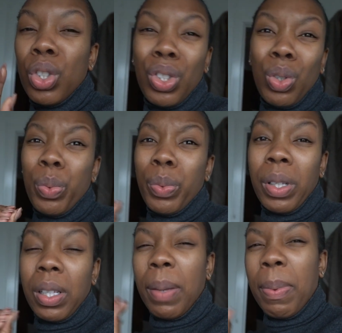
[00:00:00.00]
do
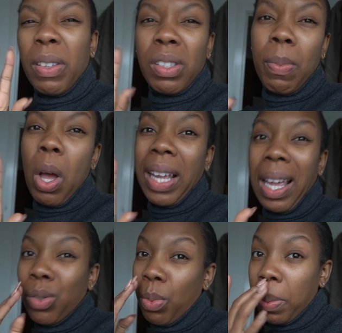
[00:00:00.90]
a bit of smart
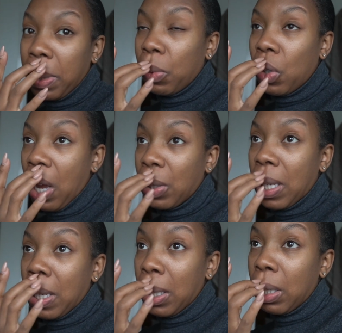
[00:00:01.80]
casual, probably some
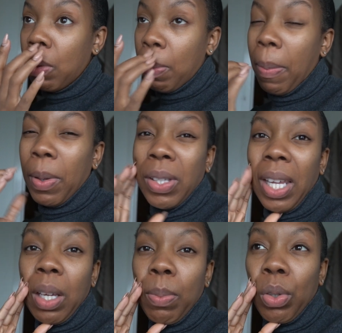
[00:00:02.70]
trousers with my
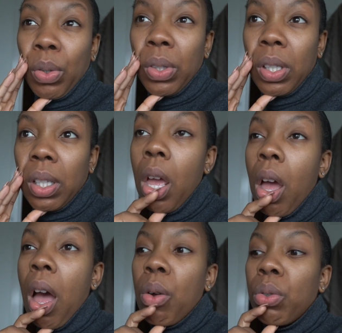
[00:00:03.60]
Bottega boots.
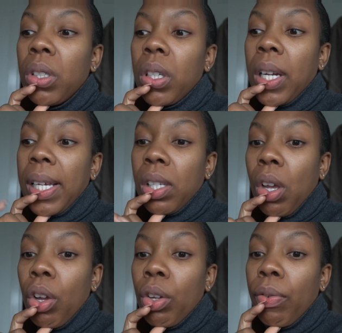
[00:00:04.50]
I ordered a nice
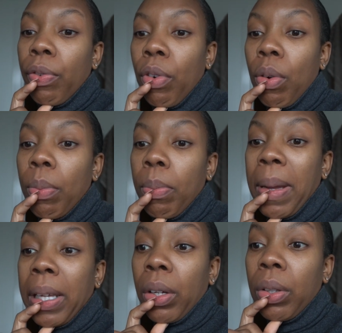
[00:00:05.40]
coat from
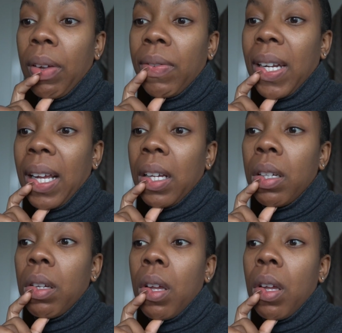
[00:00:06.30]
Mango the other day,